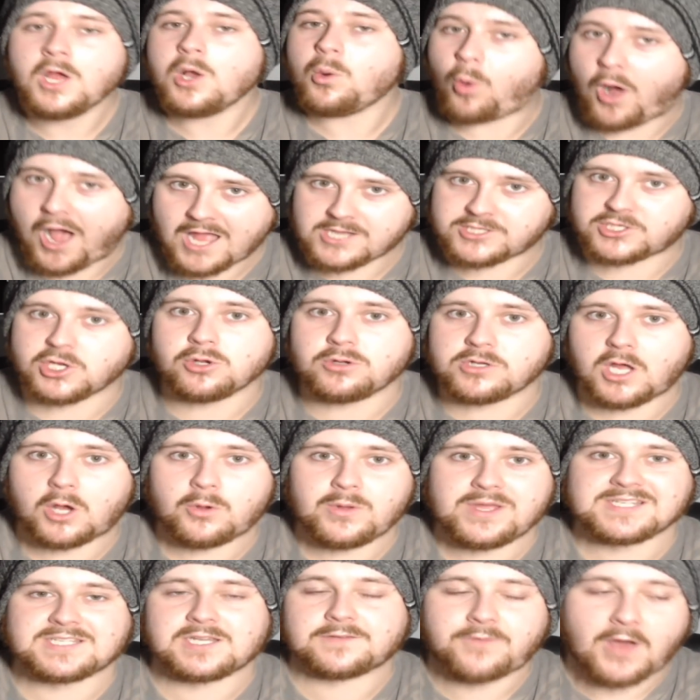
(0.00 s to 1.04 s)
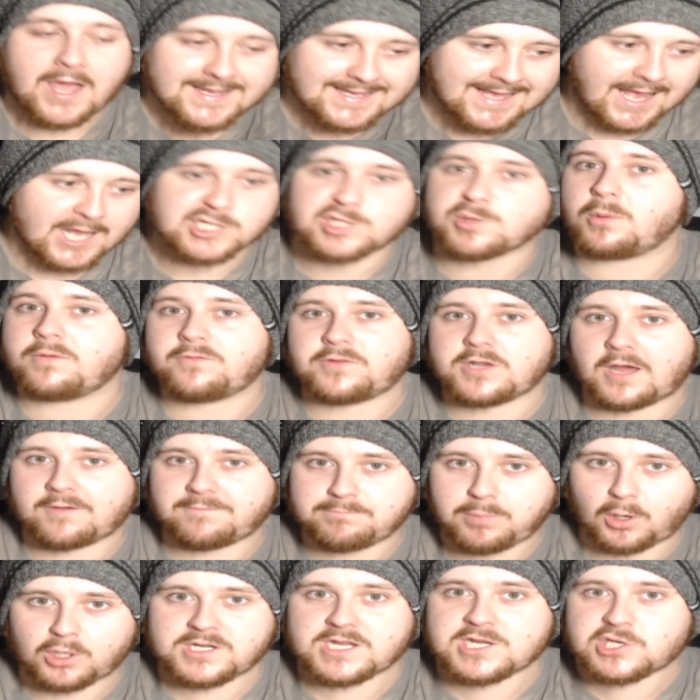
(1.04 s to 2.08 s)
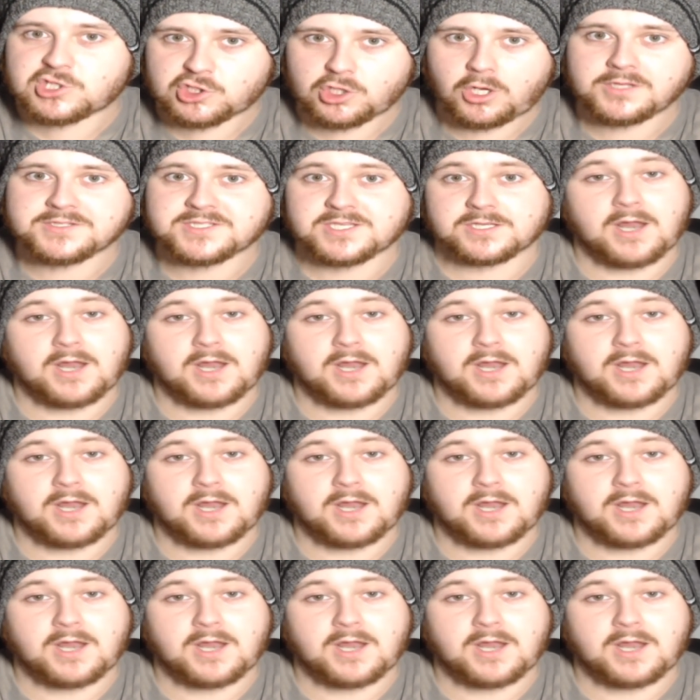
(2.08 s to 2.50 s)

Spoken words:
What I do know is if I catch him with enough body shots